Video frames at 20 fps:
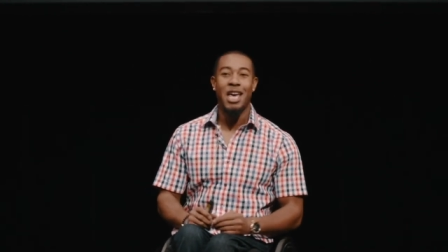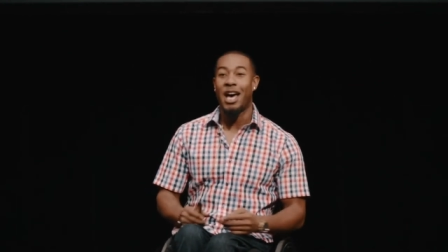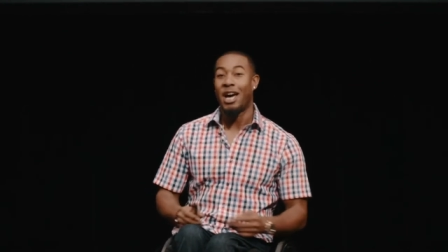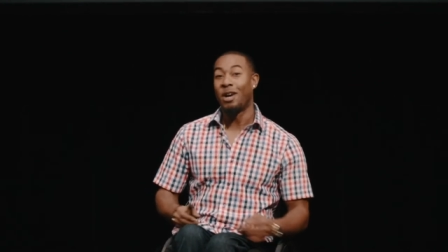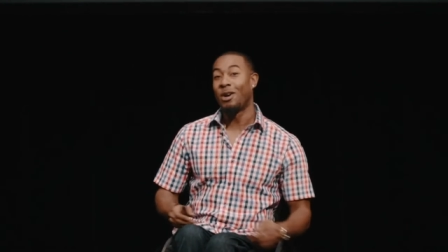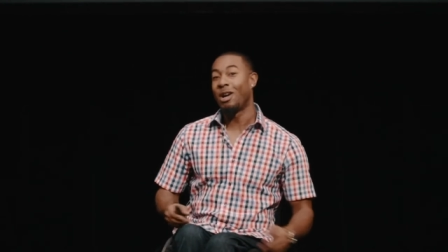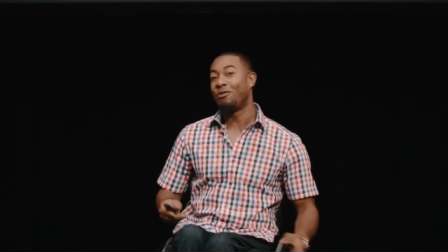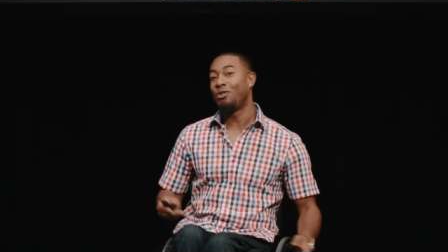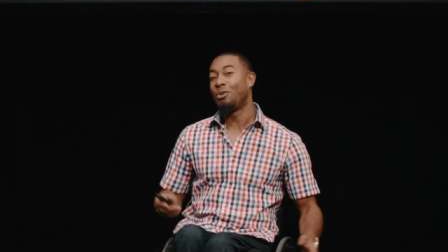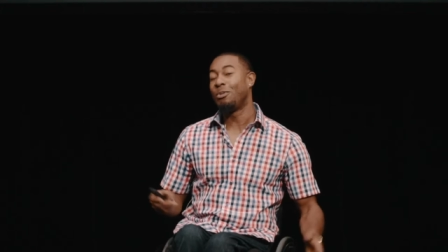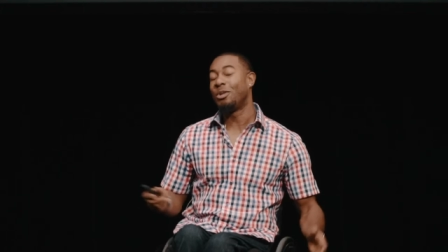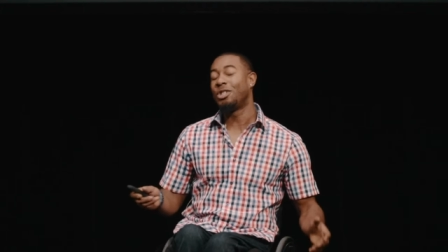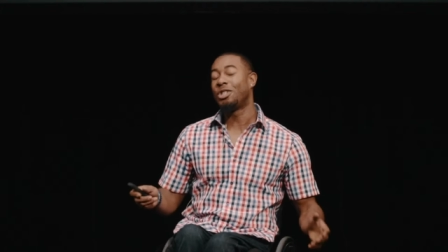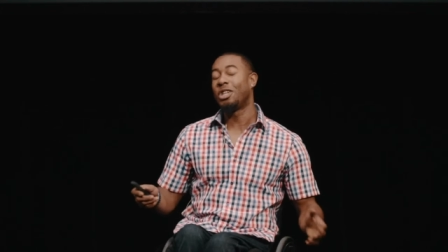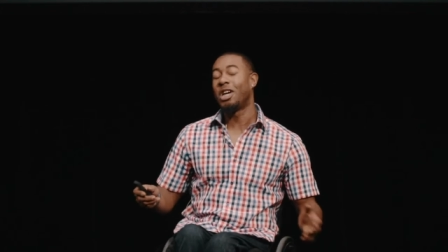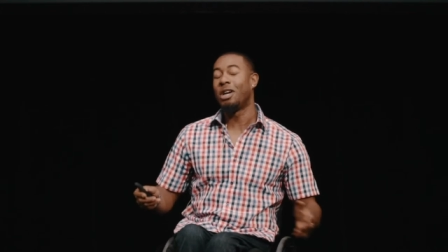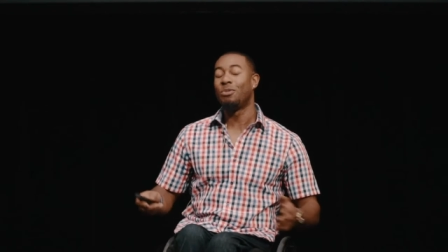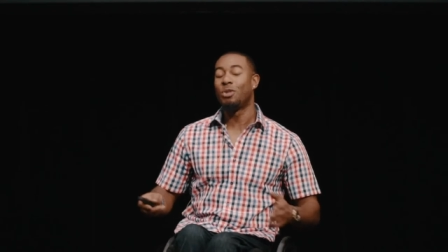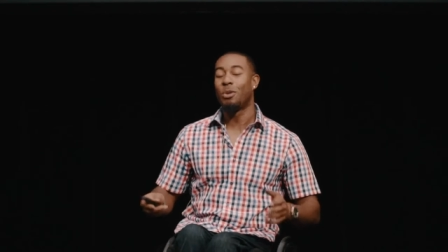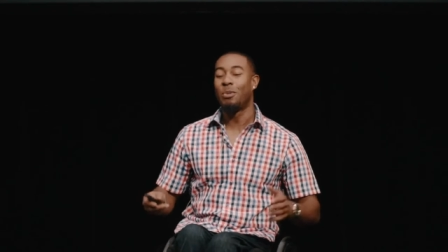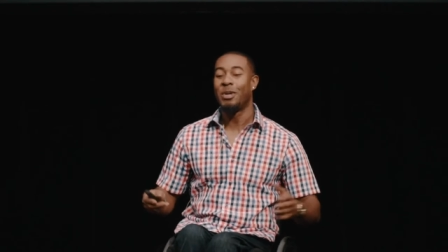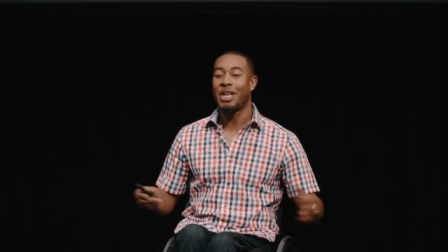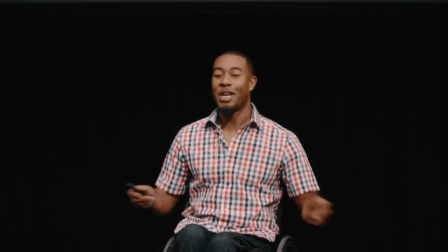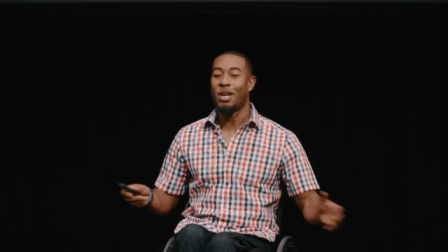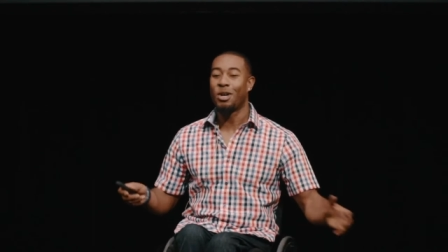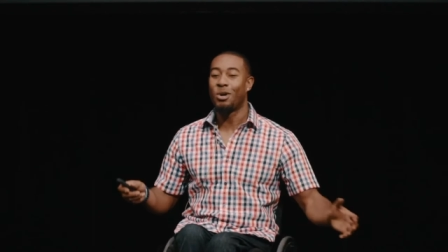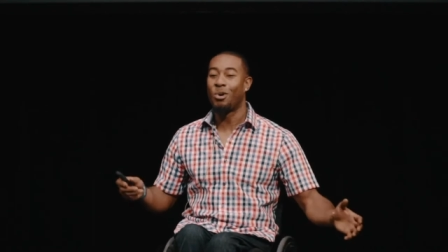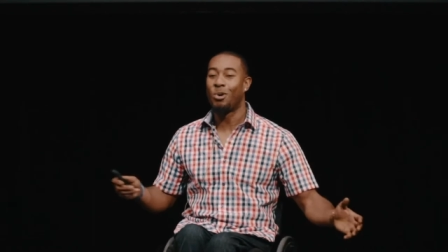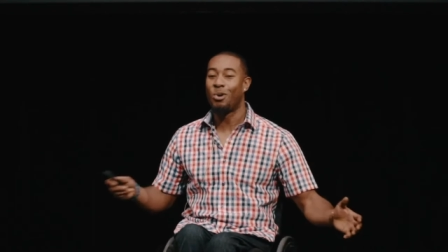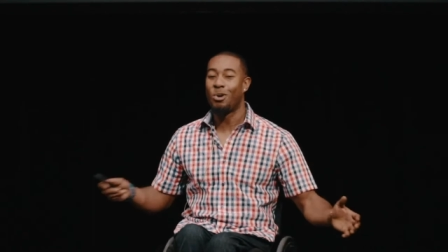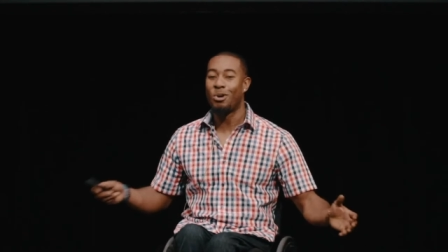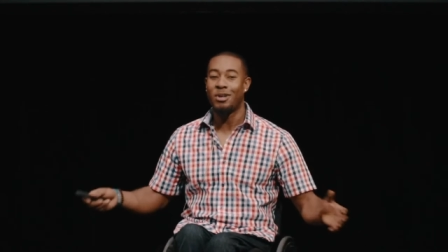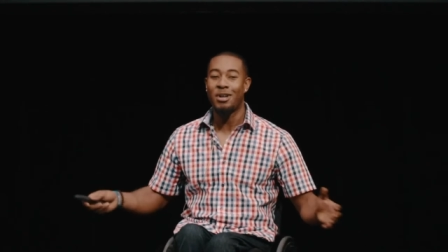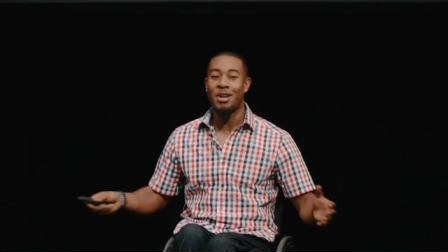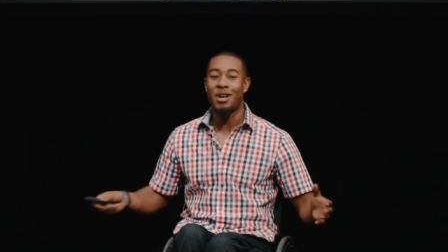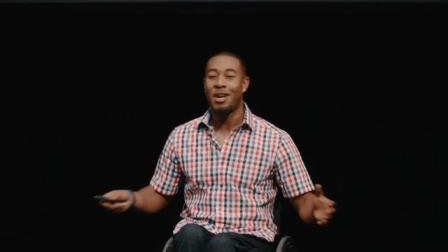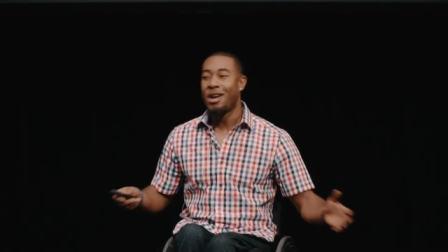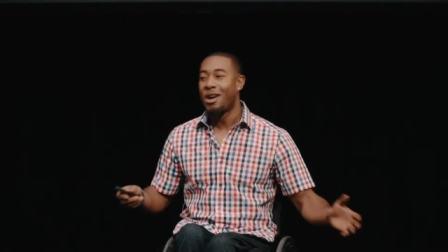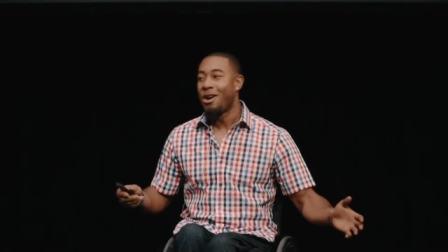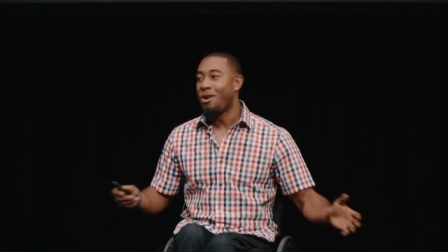I don't have too much time, so I'm going to get
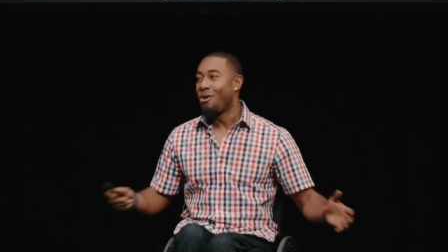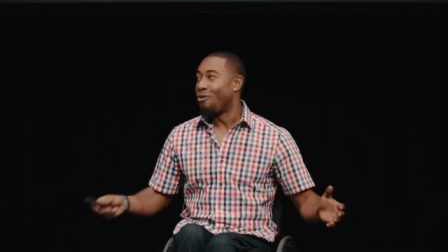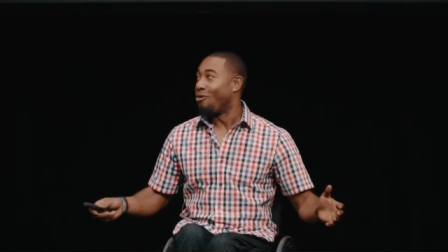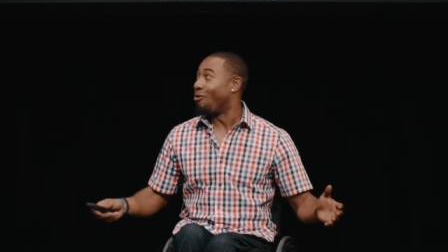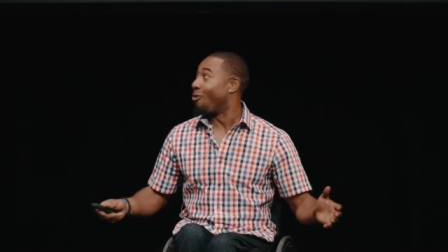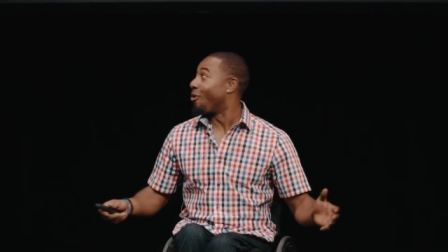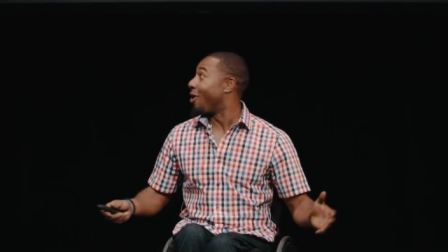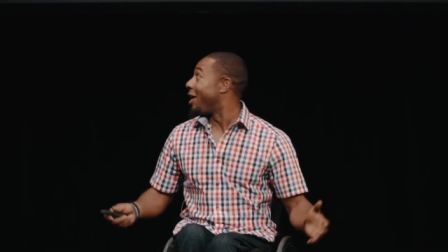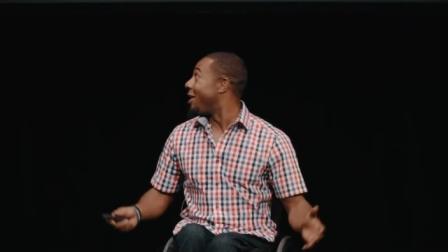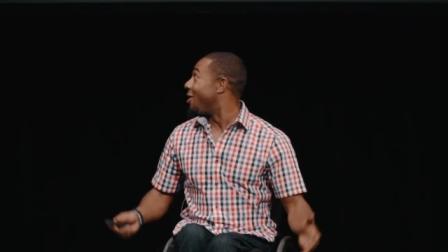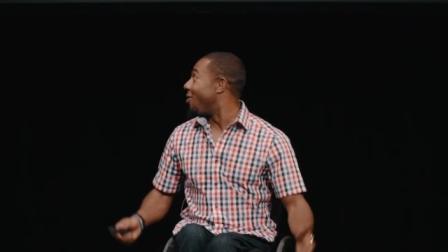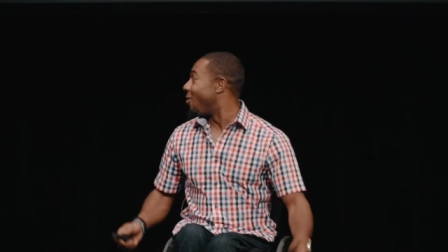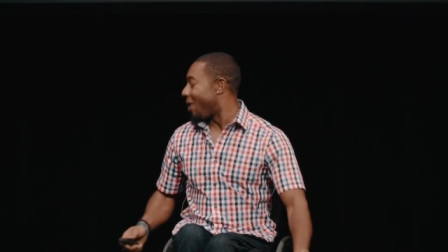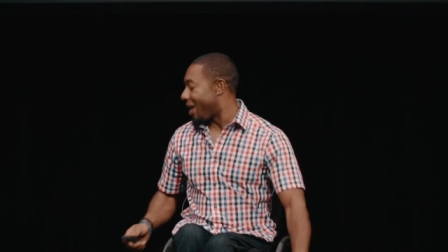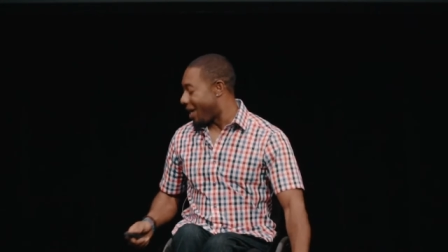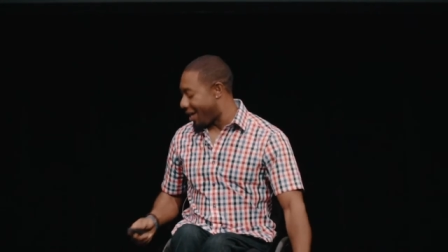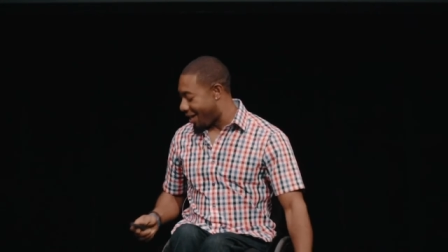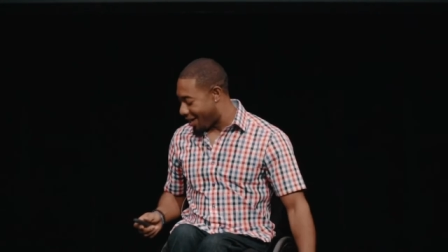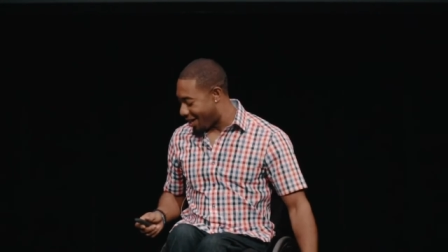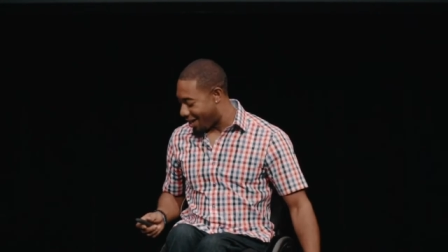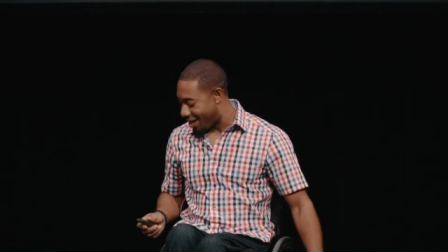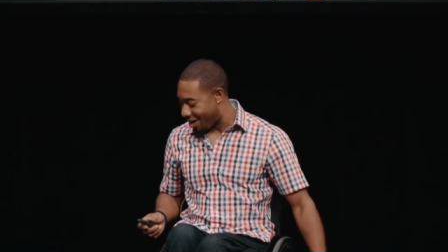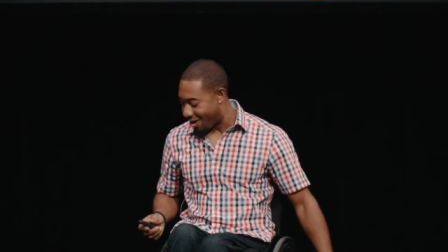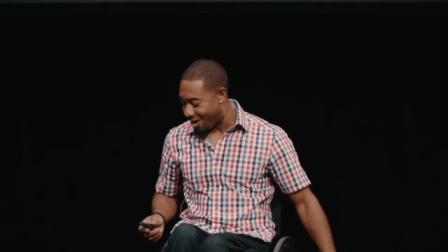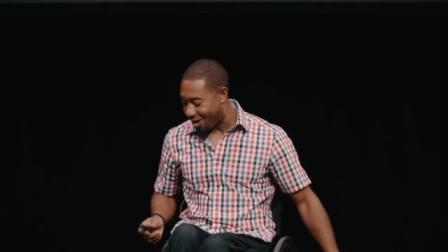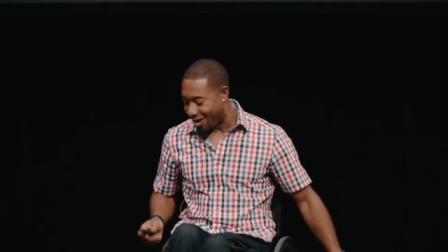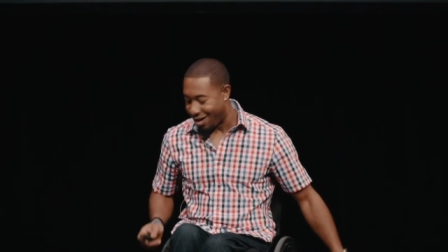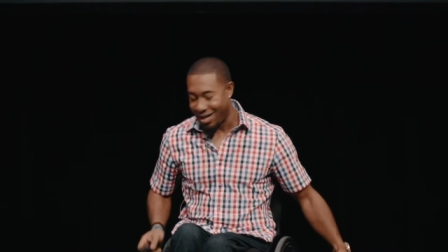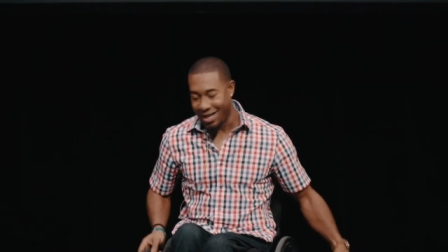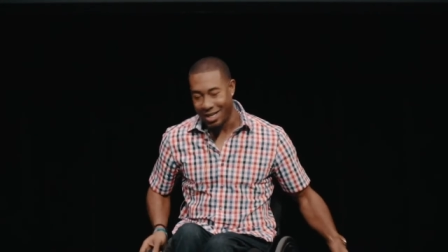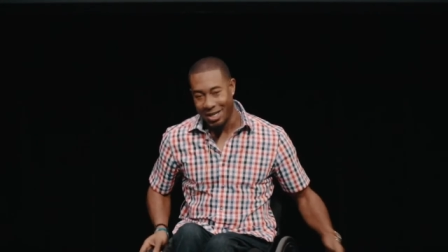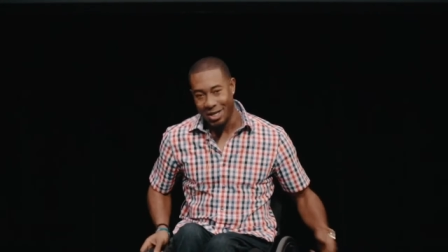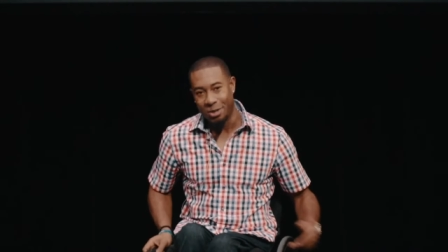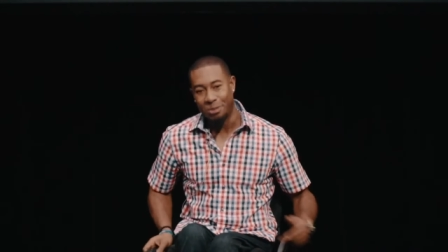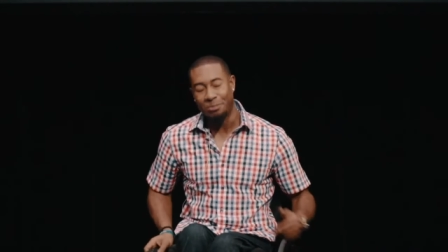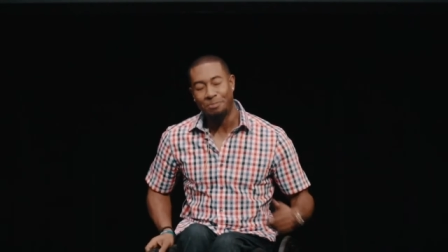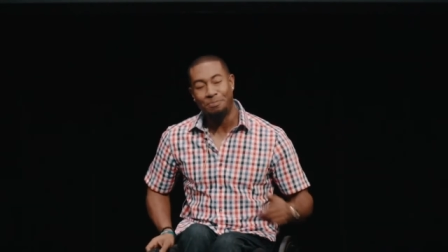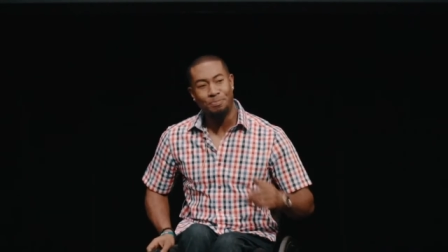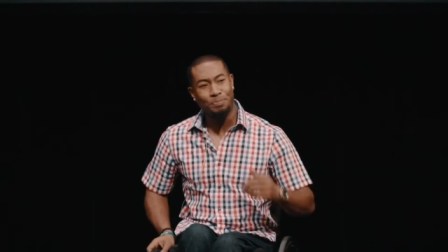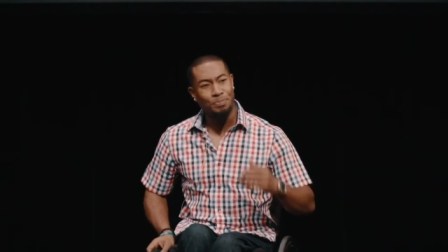going right away here, you
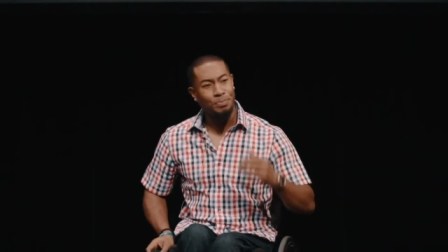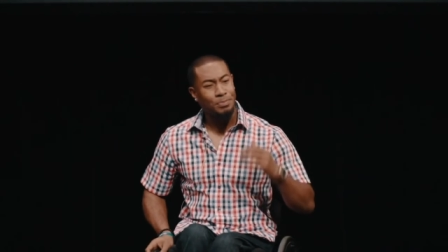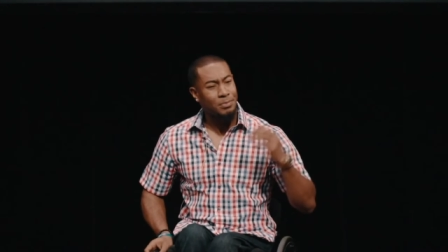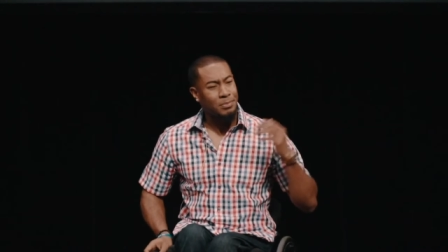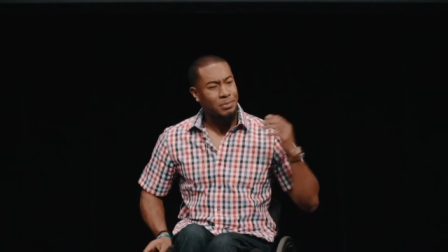know?